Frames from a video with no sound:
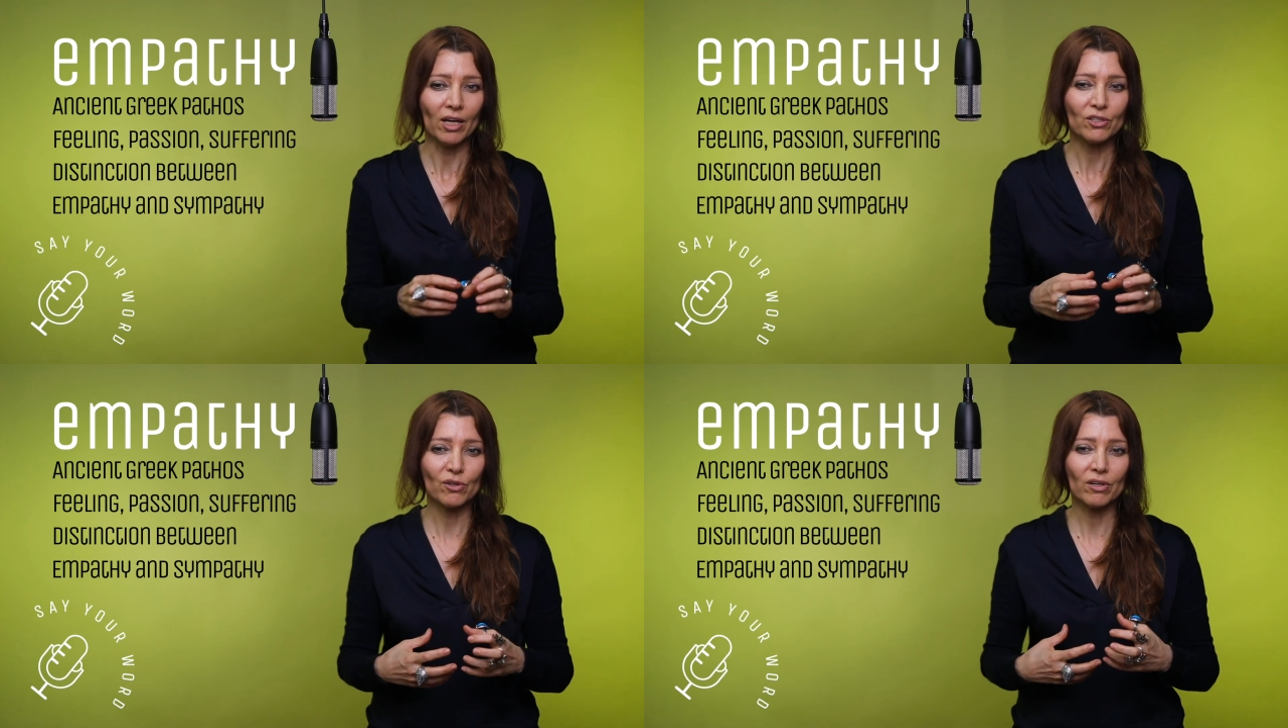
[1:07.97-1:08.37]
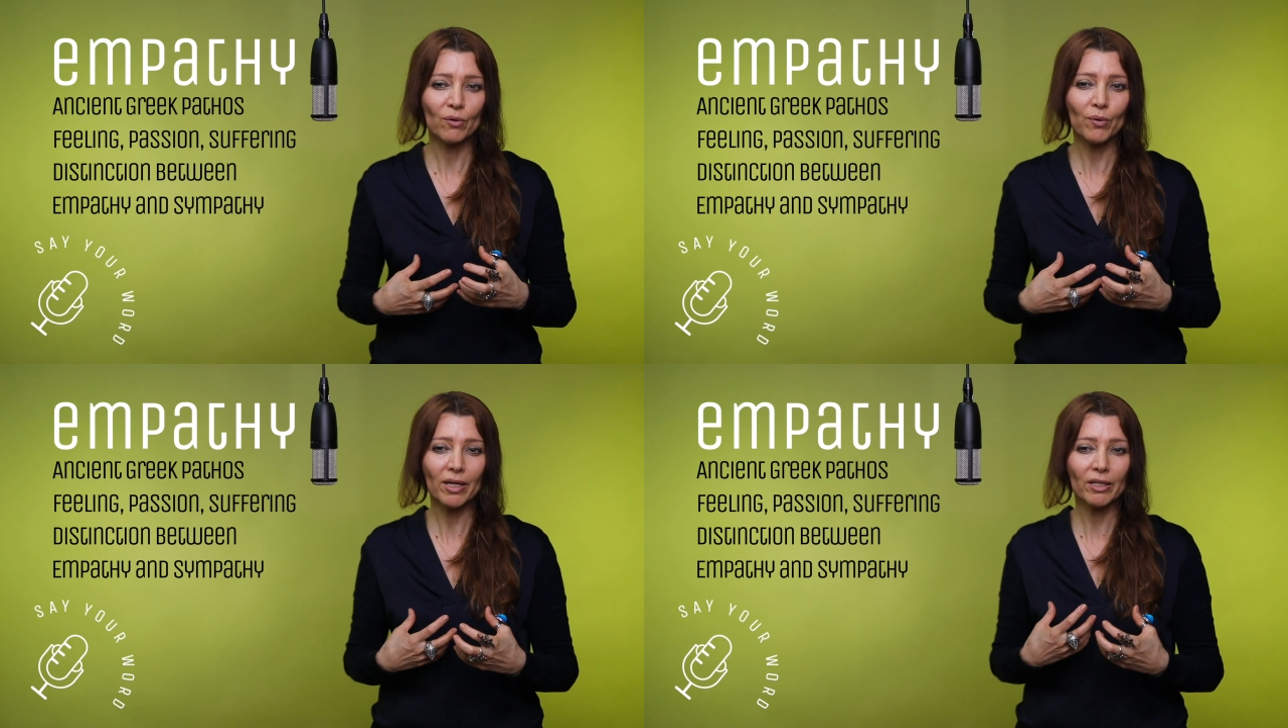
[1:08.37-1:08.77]
So in
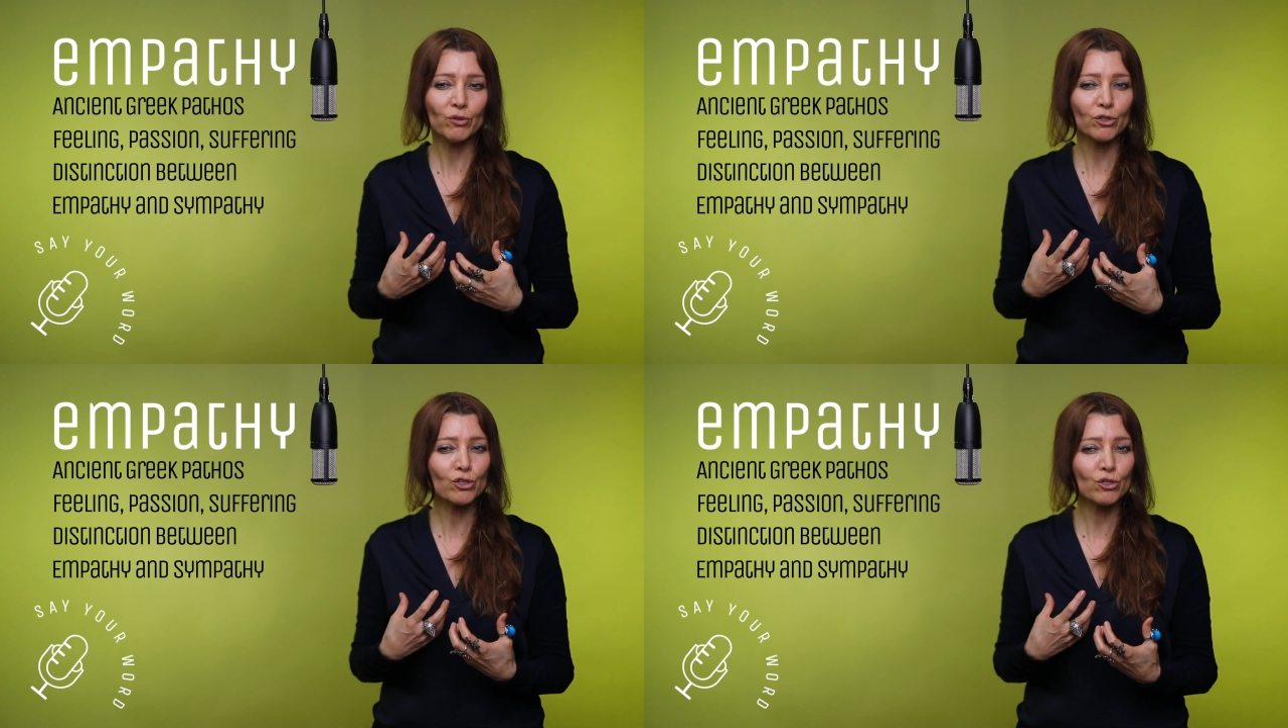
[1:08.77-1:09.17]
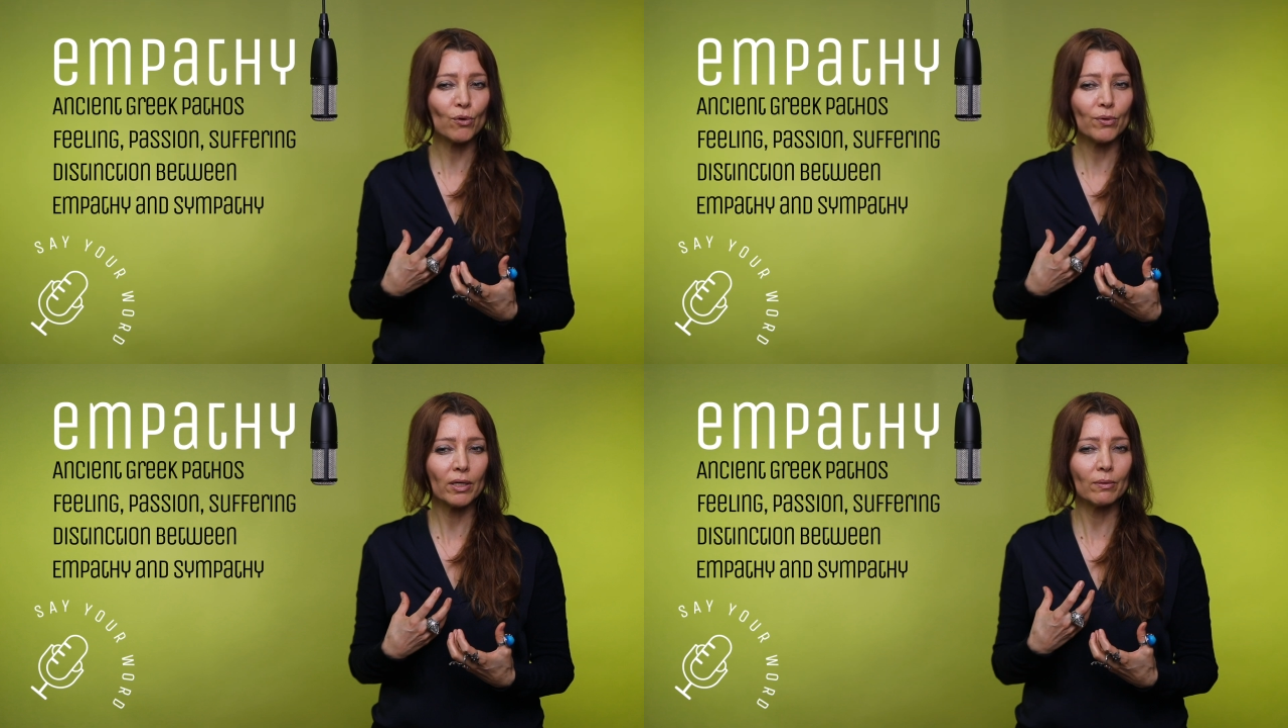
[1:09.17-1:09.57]
a way, you're
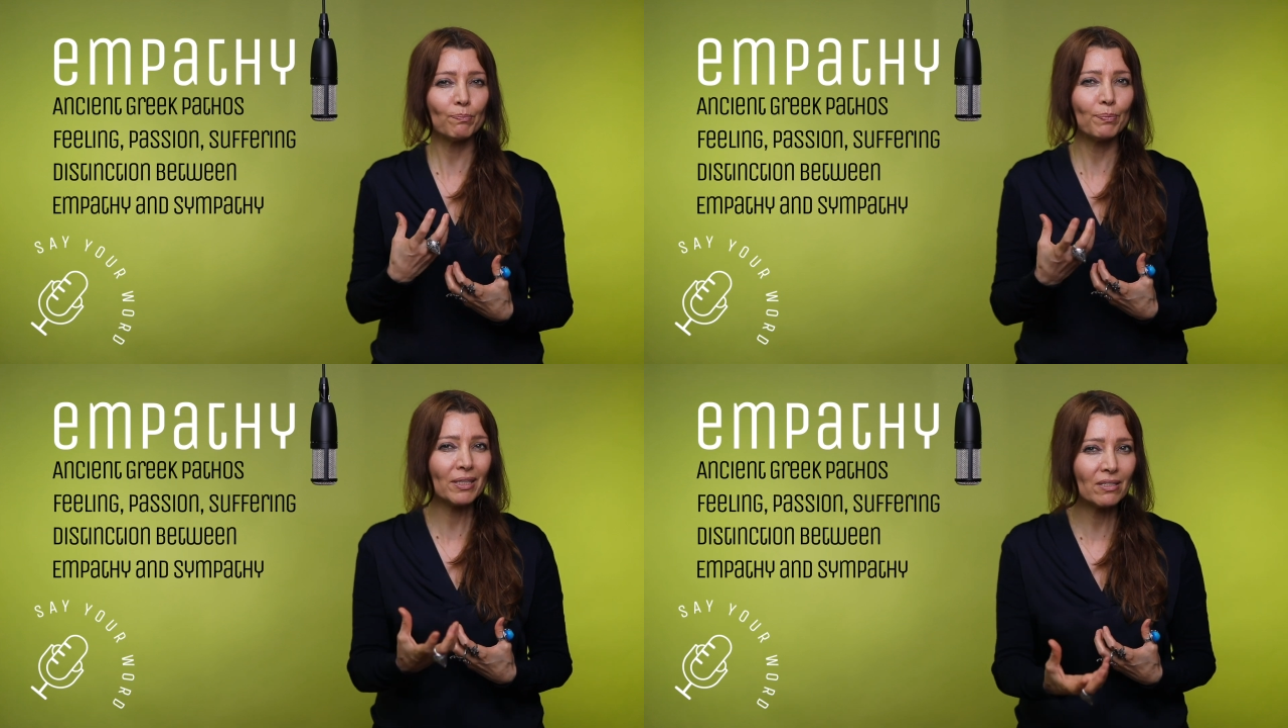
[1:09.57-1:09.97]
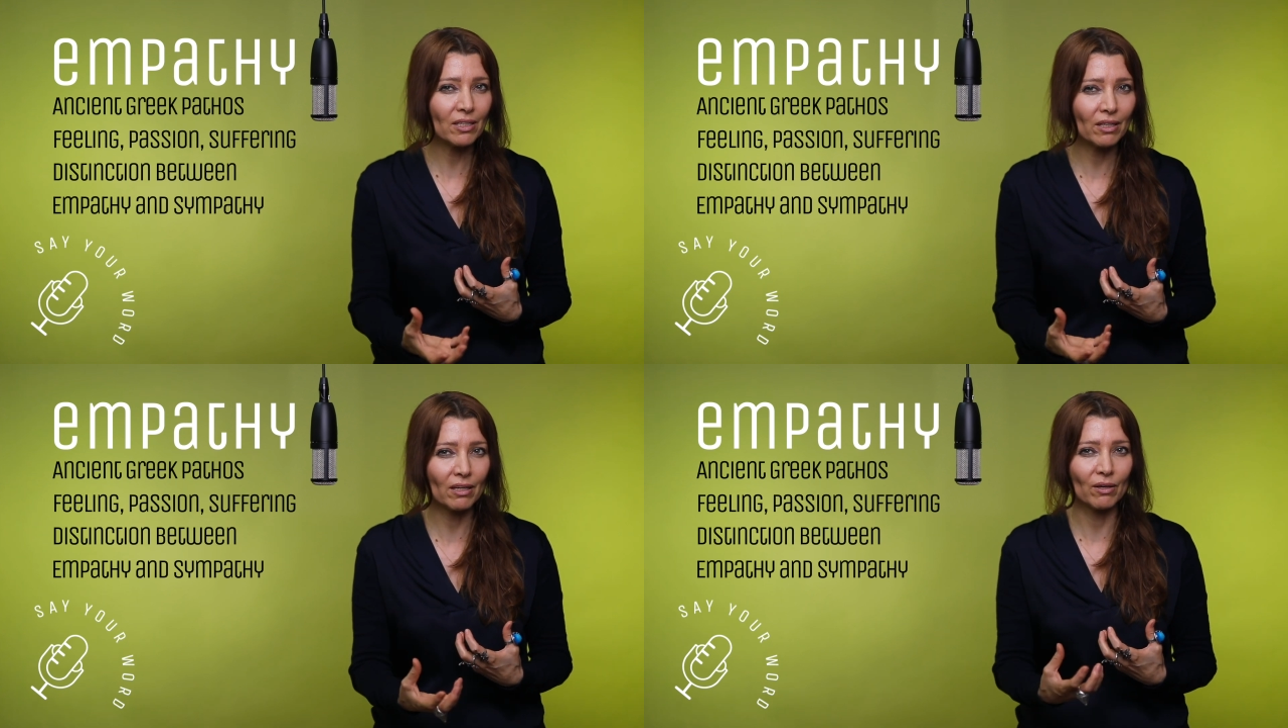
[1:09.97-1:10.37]
showing
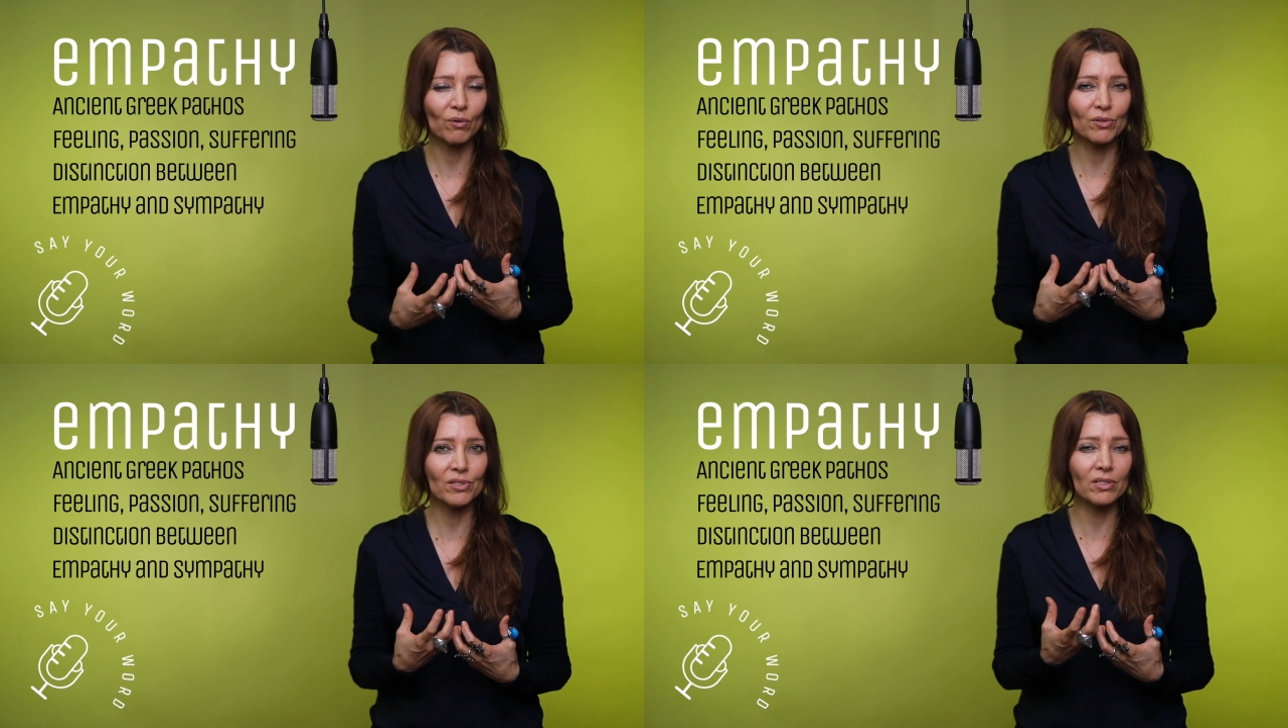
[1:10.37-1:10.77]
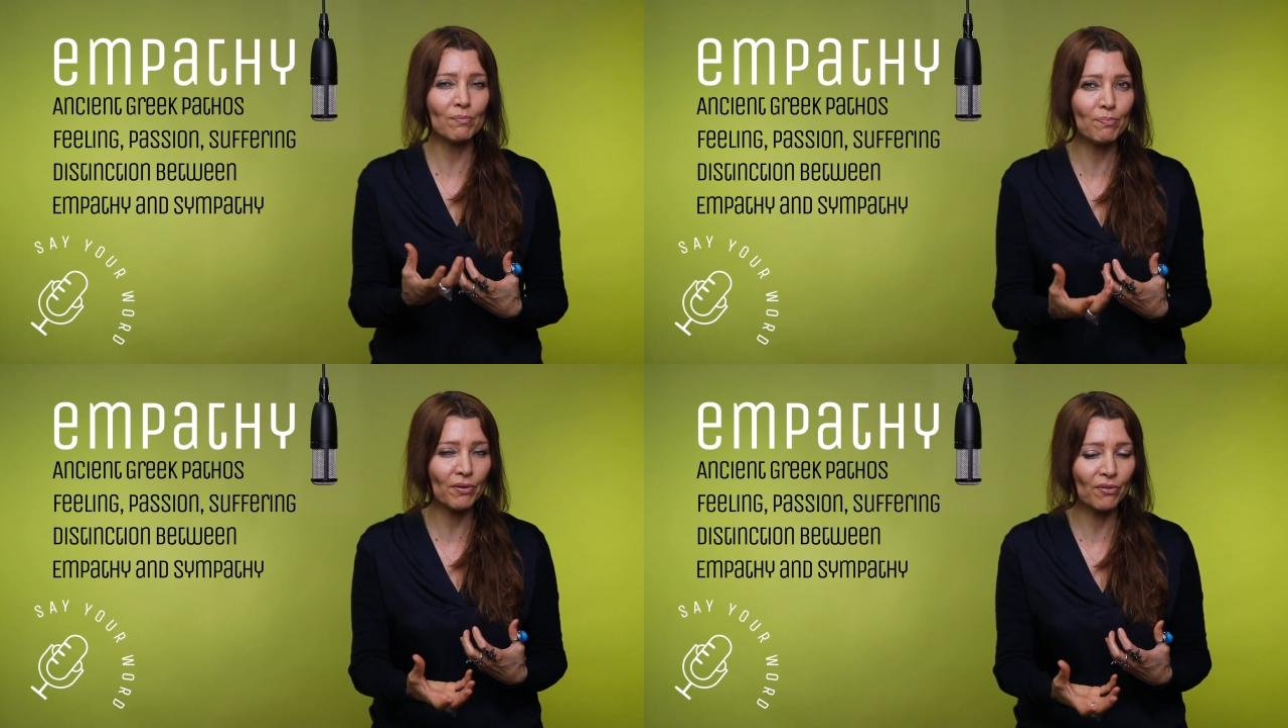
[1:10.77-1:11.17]
pity or
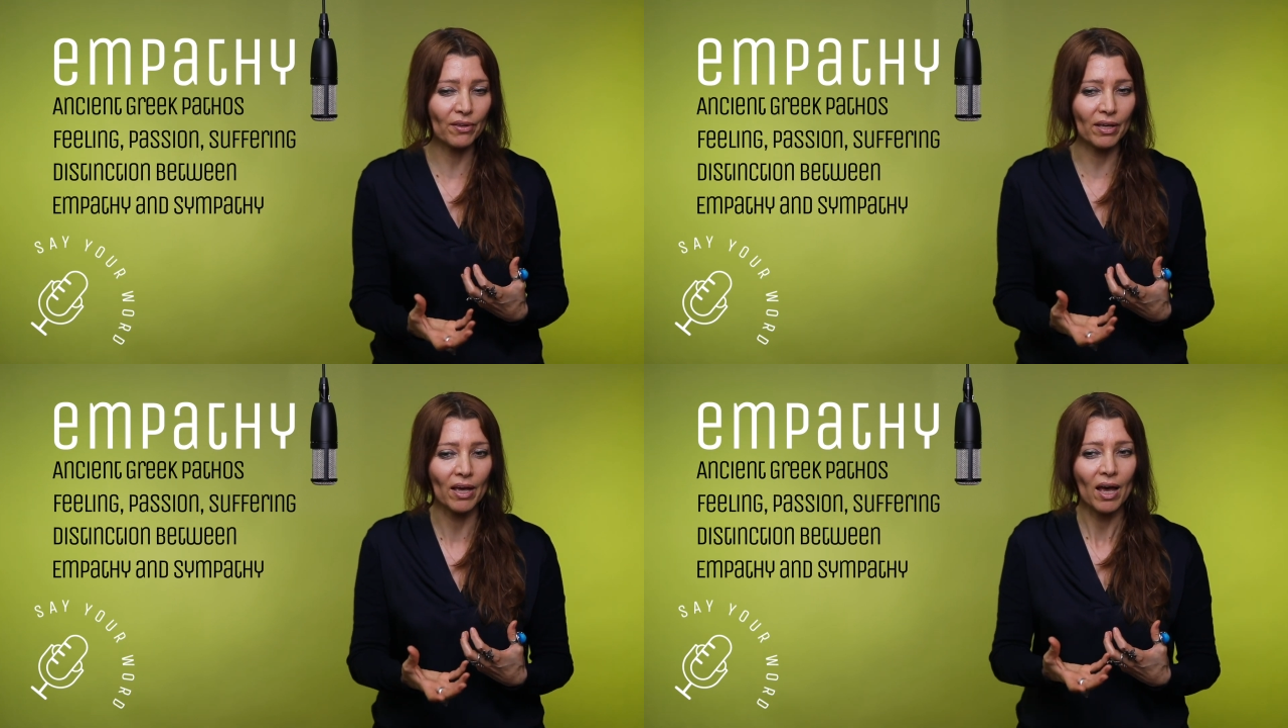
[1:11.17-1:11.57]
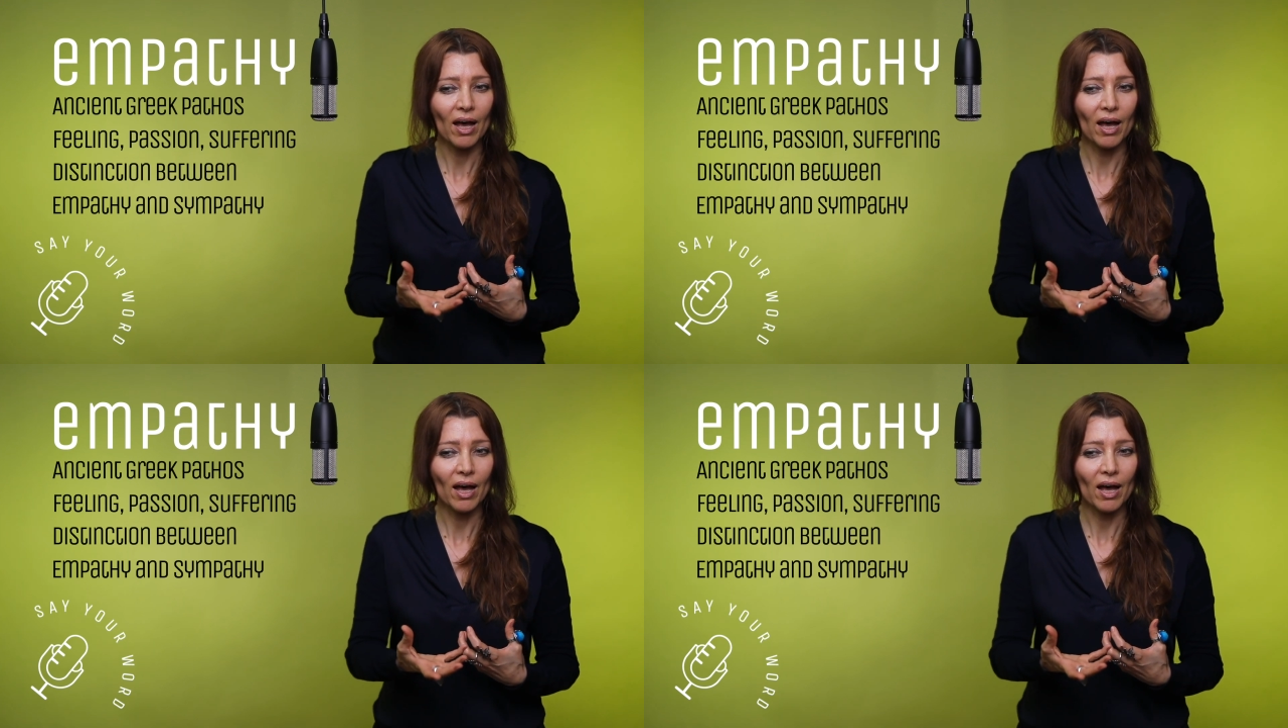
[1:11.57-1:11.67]
sympathy